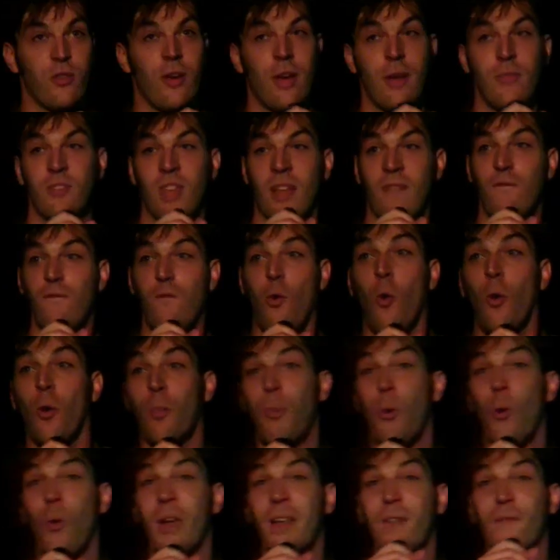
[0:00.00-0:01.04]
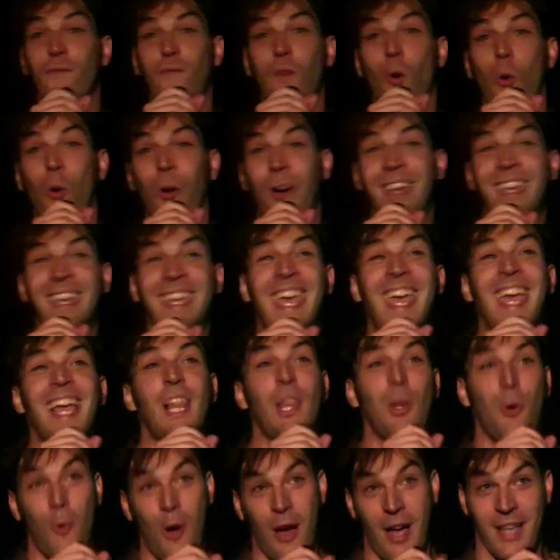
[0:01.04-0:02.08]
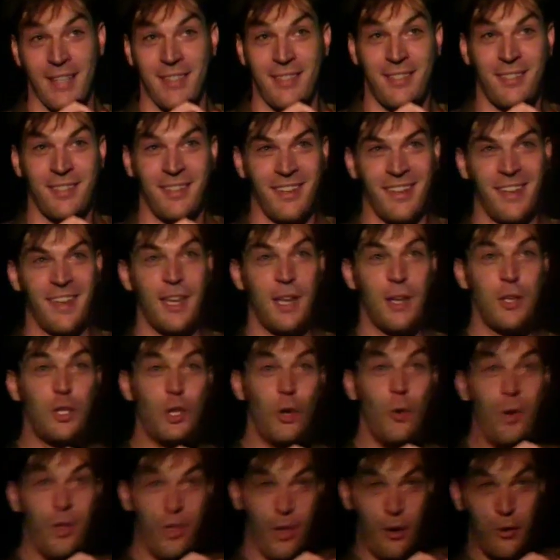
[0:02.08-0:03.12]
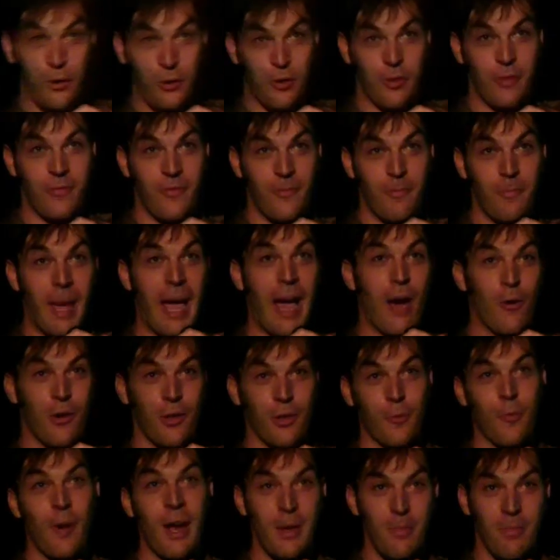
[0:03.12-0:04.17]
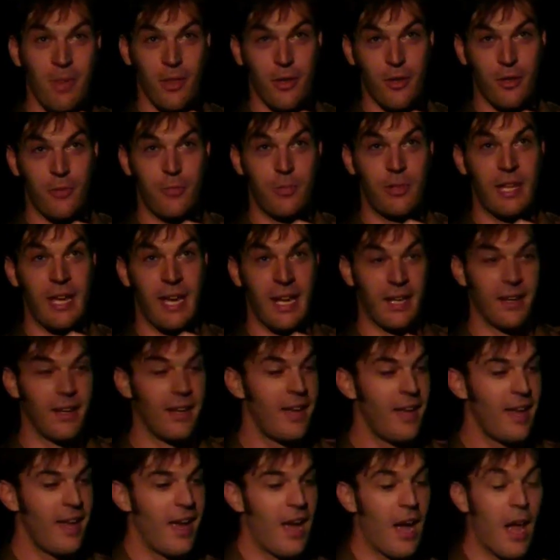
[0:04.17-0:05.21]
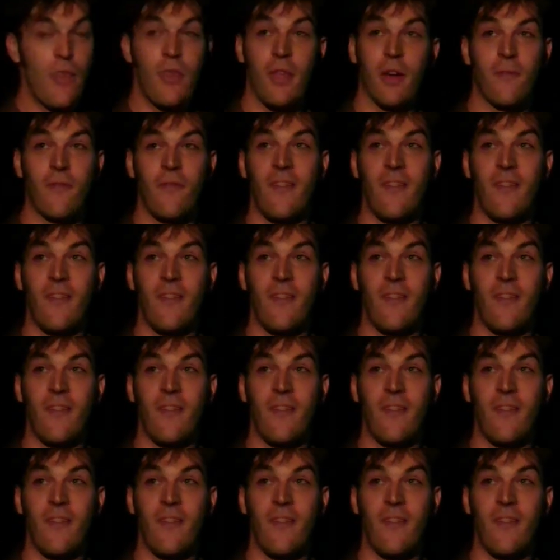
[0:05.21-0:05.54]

grams, and 4.4 kilowatts. Two of those could power the Wright Brothers plane. They're